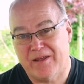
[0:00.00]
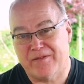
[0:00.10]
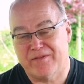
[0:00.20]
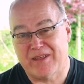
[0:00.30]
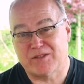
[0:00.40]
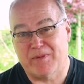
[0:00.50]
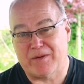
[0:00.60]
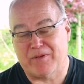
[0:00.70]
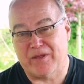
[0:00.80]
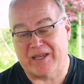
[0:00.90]
And that's
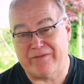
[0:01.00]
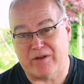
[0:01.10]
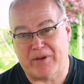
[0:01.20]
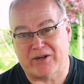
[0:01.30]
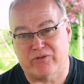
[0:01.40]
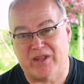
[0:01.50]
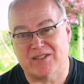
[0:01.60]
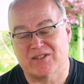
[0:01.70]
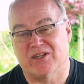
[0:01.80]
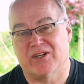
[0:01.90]
made me think even a battery
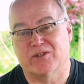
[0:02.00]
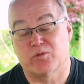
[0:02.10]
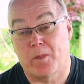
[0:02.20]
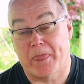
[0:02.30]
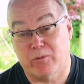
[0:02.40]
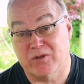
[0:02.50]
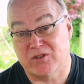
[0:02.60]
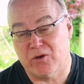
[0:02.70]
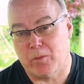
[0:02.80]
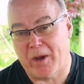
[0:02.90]
that size
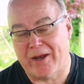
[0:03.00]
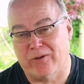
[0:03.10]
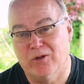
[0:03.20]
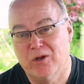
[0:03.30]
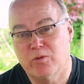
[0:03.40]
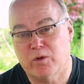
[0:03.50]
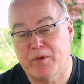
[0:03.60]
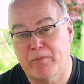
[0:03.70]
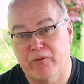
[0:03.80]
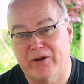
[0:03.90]
with a solar panel
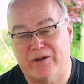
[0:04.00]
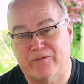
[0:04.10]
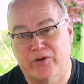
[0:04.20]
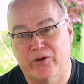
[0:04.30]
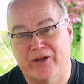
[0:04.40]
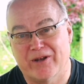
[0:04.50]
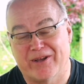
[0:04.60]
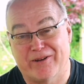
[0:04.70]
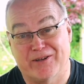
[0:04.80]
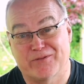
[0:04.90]
would be brilliant for
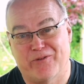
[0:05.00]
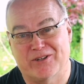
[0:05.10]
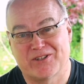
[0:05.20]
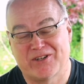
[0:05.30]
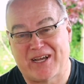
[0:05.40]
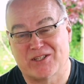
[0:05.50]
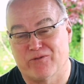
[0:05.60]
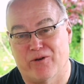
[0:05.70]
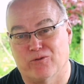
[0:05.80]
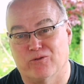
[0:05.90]
cooking like a nice fresh
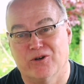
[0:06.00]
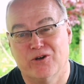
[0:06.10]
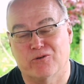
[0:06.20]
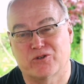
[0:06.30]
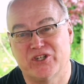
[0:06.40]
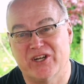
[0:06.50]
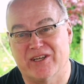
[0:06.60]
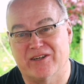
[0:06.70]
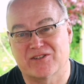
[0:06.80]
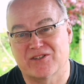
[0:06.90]
casserole or
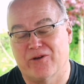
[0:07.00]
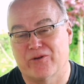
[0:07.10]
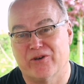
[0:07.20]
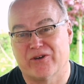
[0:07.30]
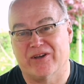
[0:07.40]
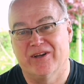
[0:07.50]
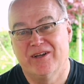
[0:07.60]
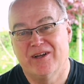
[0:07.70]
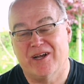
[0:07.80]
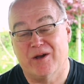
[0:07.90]
chili in a slow
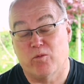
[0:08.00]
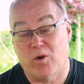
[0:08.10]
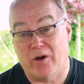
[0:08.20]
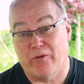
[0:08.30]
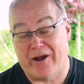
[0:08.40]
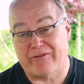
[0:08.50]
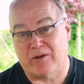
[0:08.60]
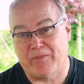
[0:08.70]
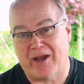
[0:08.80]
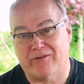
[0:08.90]
cooker while we're
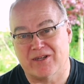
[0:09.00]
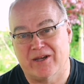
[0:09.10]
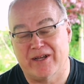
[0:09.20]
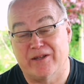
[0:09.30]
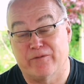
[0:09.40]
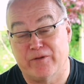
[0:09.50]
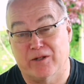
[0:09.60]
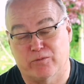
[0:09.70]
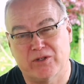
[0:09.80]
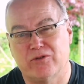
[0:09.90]
out and about in the
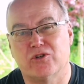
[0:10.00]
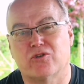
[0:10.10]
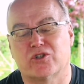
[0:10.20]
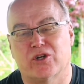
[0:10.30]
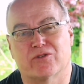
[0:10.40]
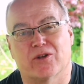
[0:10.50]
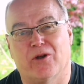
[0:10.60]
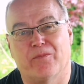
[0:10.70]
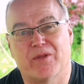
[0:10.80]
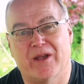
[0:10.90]
field. We do dog shows
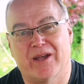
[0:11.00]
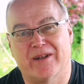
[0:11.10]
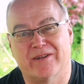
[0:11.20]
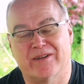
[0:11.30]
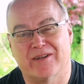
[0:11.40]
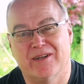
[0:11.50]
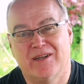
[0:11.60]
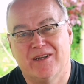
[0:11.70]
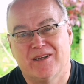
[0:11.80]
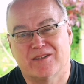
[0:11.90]
a lot and
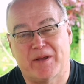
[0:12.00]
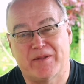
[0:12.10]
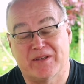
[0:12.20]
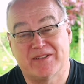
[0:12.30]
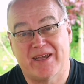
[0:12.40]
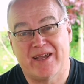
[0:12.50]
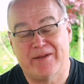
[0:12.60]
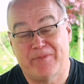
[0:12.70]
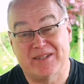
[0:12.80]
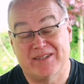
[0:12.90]
spend the
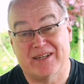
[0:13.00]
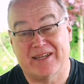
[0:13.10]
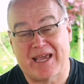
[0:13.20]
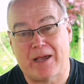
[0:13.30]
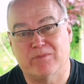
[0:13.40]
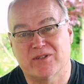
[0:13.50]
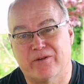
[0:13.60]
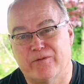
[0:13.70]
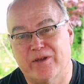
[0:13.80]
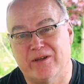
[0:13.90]
day basically
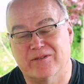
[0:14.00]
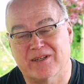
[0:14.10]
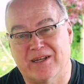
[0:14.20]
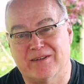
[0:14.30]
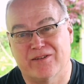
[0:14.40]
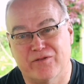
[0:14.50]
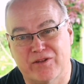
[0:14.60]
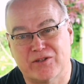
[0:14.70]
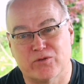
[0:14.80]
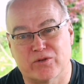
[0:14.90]
camped in a field, and
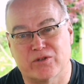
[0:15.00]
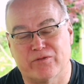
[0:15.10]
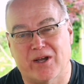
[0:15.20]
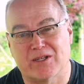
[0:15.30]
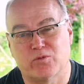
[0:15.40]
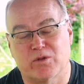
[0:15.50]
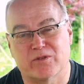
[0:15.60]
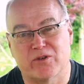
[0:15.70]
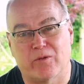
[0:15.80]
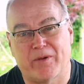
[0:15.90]
this sort of device
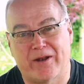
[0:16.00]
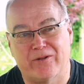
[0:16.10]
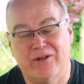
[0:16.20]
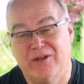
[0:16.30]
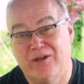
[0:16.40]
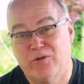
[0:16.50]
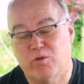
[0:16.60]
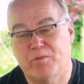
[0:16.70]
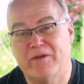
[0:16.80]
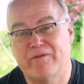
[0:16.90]
with the solar panel
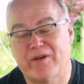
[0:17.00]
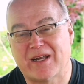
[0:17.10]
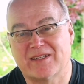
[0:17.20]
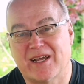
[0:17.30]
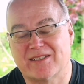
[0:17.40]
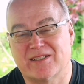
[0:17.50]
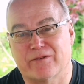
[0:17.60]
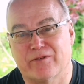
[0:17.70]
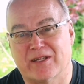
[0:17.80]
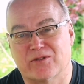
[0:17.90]
would be
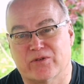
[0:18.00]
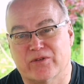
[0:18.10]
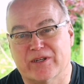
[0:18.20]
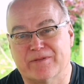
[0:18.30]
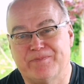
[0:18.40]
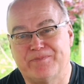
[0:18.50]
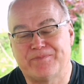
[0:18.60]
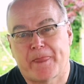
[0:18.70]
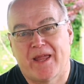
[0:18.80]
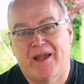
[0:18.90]
fantastic for that sort of thing.
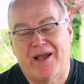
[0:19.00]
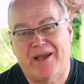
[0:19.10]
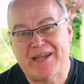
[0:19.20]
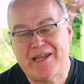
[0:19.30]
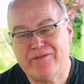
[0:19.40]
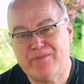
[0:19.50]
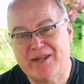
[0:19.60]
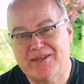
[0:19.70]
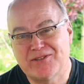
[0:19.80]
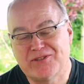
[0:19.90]
I even
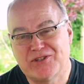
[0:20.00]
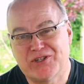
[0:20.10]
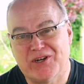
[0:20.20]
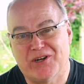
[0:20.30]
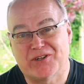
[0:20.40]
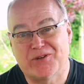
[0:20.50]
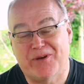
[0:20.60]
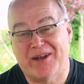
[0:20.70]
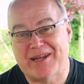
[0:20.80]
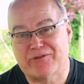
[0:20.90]
managed to
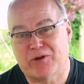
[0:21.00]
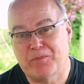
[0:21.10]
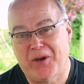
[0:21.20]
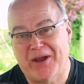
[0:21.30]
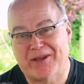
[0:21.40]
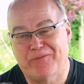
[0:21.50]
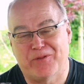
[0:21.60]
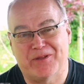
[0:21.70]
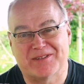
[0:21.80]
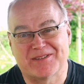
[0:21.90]
charge my electric bike
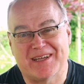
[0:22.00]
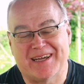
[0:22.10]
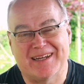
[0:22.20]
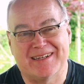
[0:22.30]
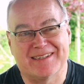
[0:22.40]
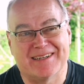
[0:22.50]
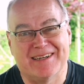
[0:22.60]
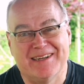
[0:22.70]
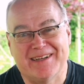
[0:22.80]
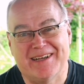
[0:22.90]
with this, and
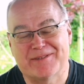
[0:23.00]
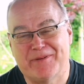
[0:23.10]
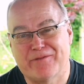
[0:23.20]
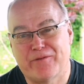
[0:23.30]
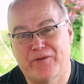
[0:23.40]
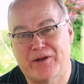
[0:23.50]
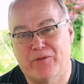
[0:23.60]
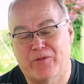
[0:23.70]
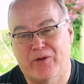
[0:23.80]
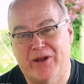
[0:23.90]
yeah, it's a bit of a
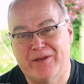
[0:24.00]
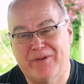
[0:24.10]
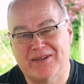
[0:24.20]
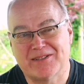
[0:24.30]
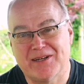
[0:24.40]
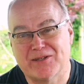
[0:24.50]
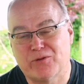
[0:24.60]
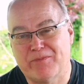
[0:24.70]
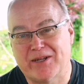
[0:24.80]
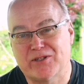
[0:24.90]
funny one really, but I
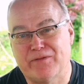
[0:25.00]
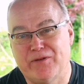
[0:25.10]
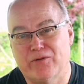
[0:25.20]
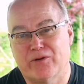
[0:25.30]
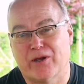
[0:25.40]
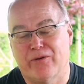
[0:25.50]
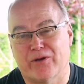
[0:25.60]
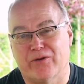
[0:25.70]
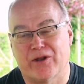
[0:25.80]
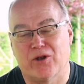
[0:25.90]
started to imagine if you were
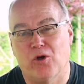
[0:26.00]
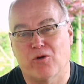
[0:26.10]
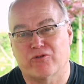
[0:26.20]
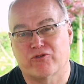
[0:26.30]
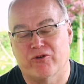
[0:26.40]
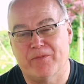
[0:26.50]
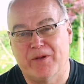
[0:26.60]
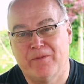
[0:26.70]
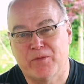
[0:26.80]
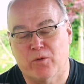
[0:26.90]
going on a long
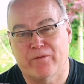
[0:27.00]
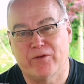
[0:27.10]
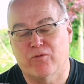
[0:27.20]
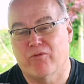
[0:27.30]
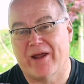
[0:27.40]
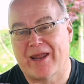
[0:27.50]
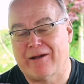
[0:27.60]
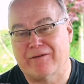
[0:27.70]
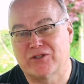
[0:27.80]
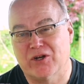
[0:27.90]
trip or if you ran
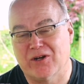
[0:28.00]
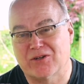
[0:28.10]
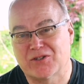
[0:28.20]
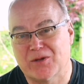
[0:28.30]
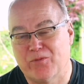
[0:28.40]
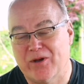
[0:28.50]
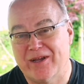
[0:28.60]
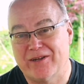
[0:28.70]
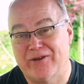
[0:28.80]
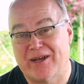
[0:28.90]
out of charge
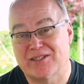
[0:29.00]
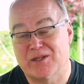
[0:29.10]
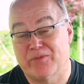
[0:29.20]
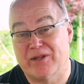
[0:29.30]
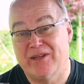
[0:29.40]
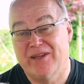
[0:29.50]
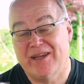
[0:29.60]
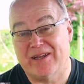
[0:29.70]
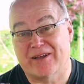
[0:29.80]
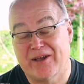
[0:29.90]
somewhere and you had somebody
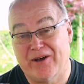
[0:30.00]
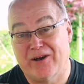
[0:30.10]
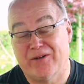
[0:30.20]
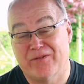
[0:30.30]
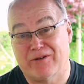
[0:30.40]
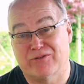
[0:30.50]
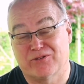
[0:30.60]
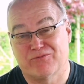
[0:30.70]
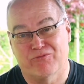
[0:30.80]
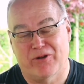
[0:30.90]
in a car that
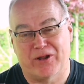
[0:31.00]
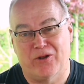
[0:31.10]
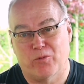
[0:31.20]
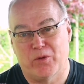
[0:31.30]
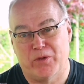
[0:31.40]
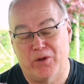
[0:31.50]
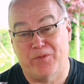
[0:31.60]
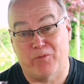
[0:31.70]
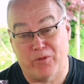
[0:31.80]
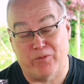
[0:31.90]
was running along with
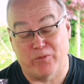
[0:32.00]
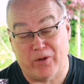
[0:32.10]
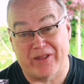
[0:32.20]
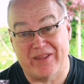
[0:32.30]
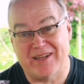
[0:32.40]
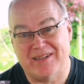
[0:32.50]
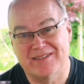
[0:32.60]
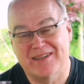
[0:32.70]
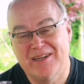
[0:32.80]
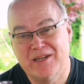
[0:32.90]
you, but with one of
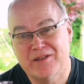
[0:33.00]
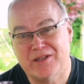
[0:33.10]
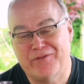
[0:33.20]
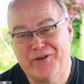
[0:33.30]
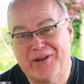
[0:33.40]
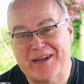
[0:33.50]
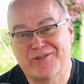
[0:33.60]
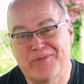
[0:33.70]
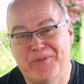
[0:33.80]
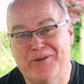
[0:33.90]
these, you've got an
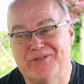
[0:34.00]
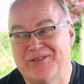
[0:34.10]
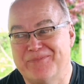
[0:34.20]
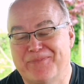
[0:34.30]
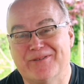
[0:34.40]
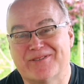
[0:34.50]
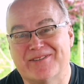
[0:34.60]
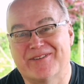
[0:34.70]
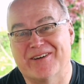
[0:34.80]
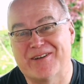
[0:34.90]
extra
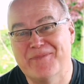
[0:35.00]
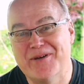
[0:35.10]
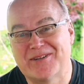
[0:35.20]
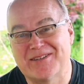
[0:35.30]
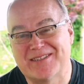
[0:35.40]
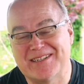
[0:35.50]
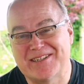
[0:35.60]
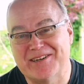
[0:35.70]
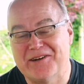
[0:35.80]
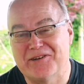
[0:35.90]
boost, you've got an emergency
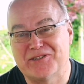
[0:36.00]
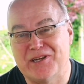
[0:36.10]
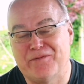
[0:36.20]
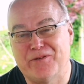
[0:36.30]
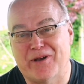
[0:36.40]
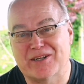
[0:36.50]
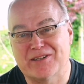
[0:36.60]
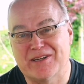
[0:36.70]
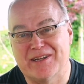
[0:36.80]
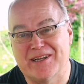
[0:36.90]
charge if you
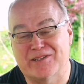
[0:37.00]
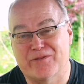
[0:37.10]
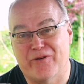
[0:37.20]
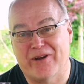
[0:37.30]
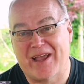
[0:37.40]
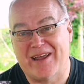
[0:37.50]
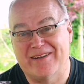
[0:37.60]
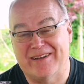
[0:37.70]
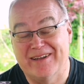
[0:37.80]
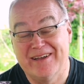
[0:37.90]
actually need it, so very
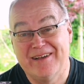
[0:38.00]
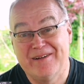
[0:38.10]
handy.